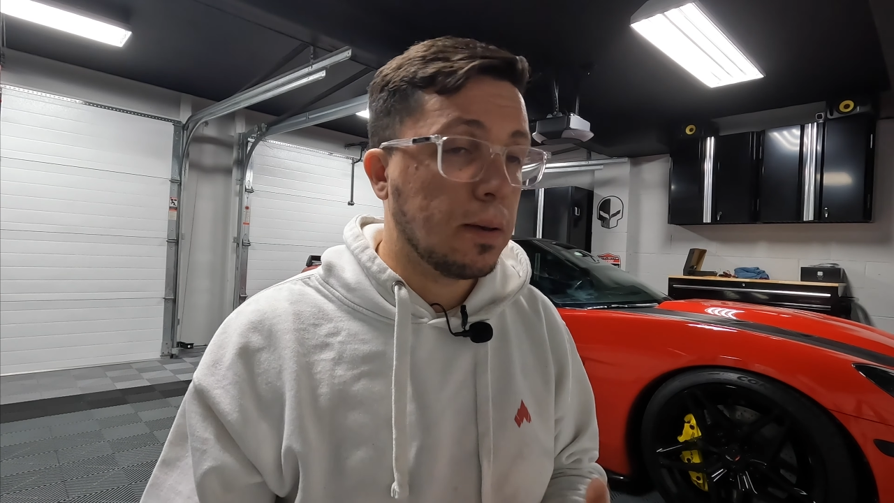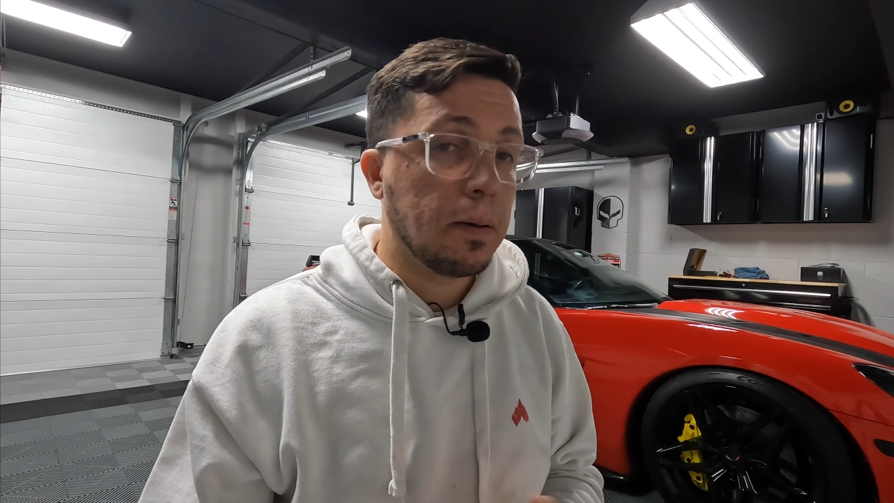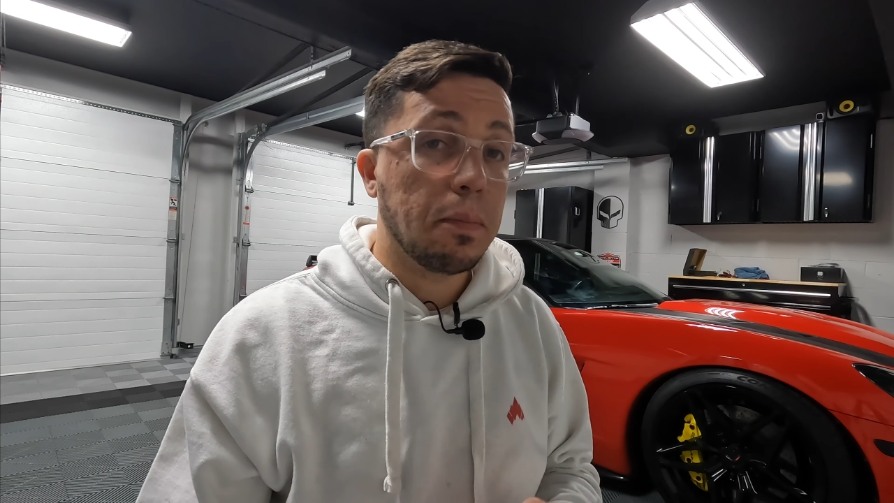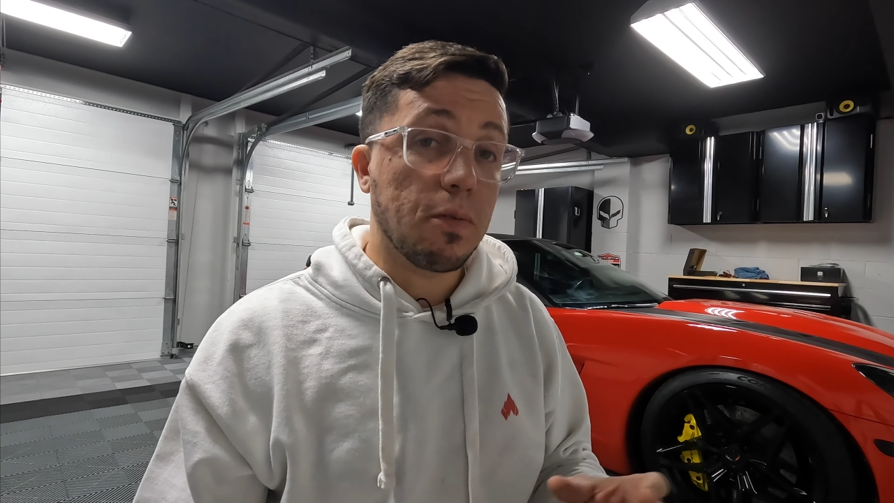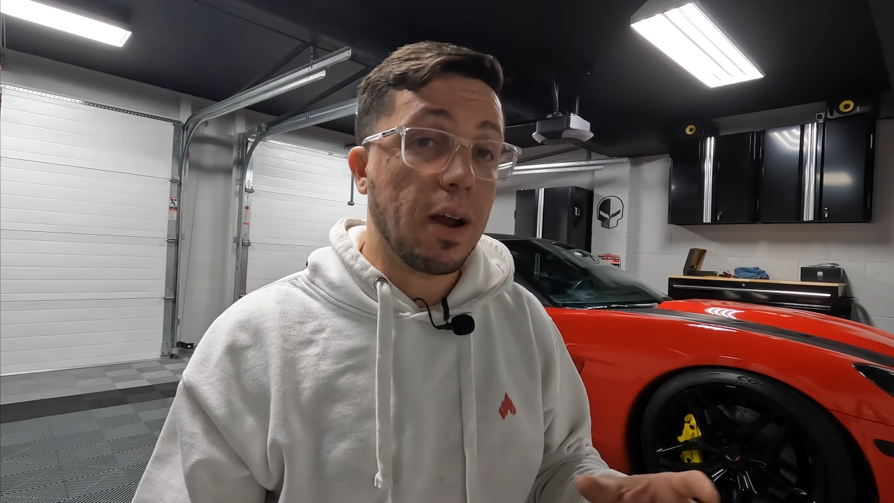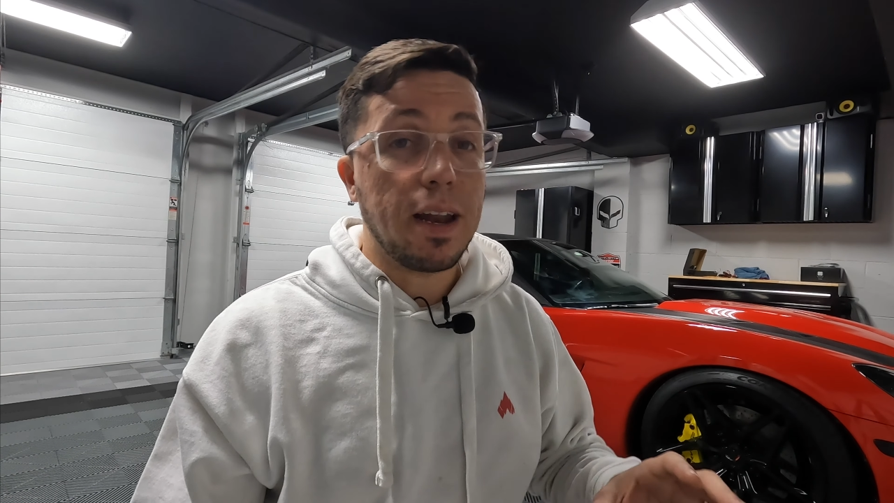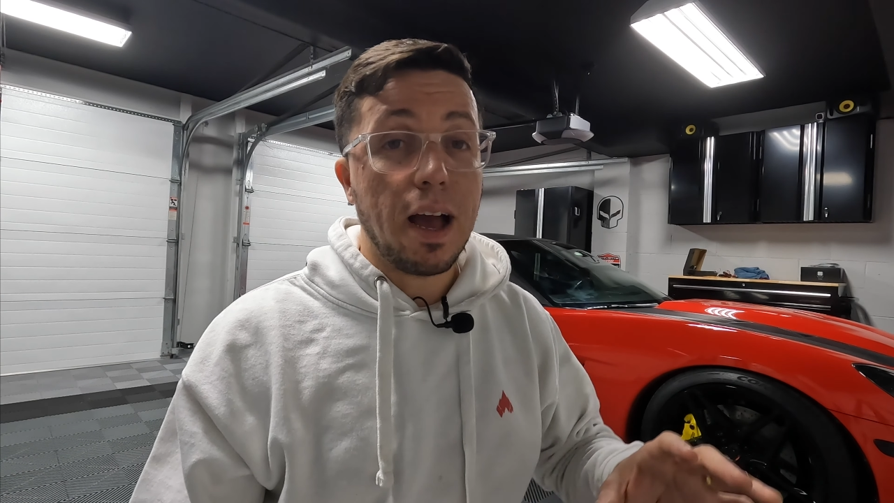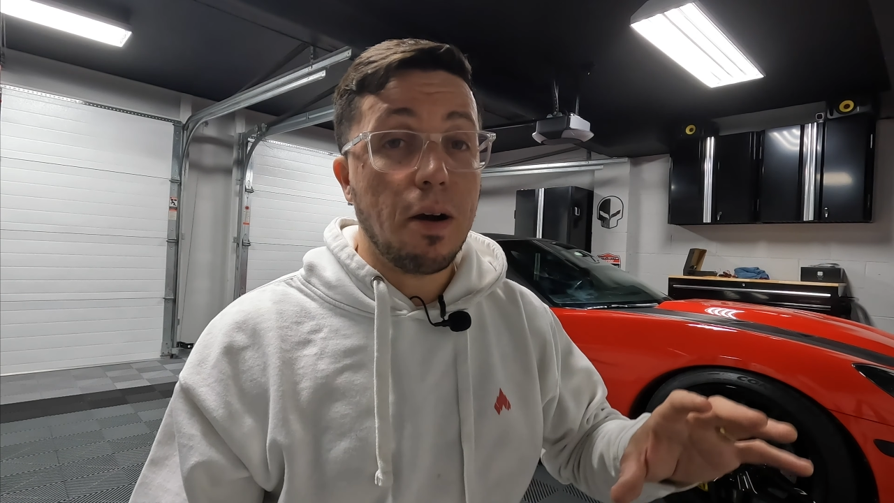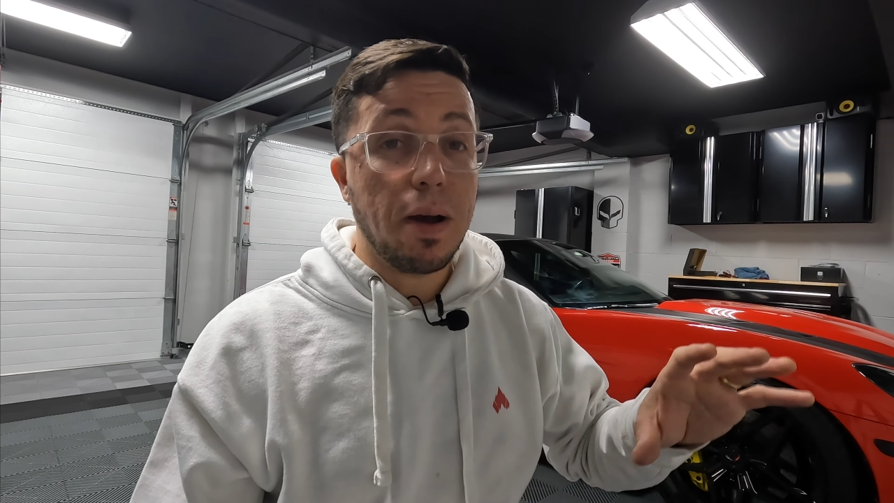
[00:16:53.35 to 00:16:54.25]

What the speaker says: But right now,